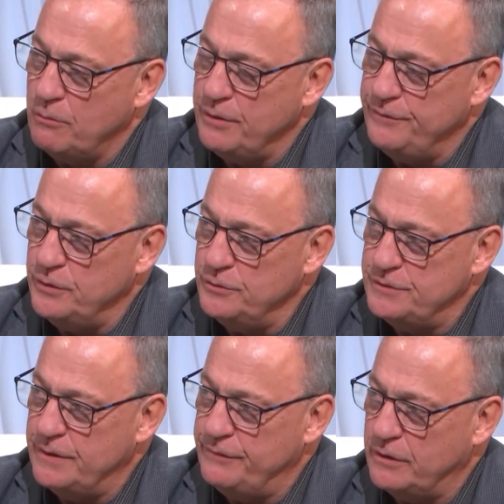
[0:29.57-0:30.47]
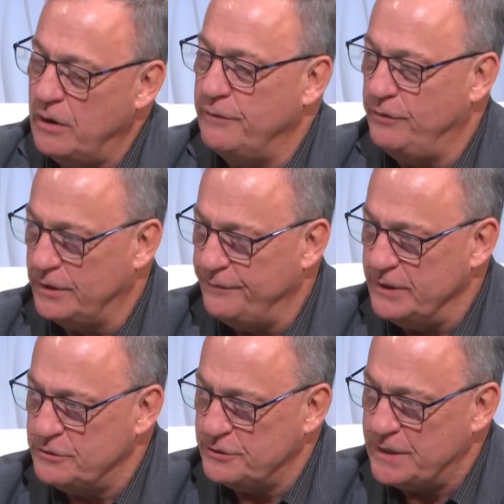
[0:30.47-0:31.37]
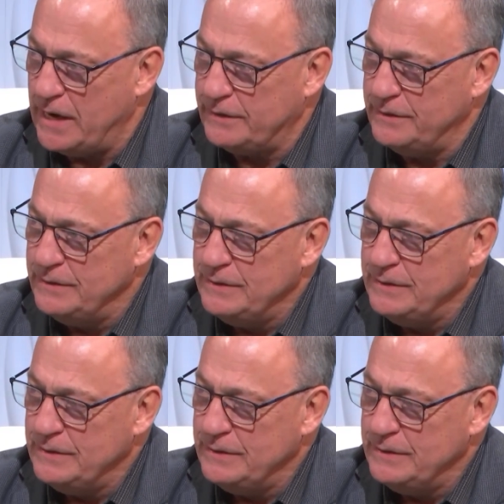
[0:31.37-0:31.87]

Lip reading: reviews of the Conflict of Interest Act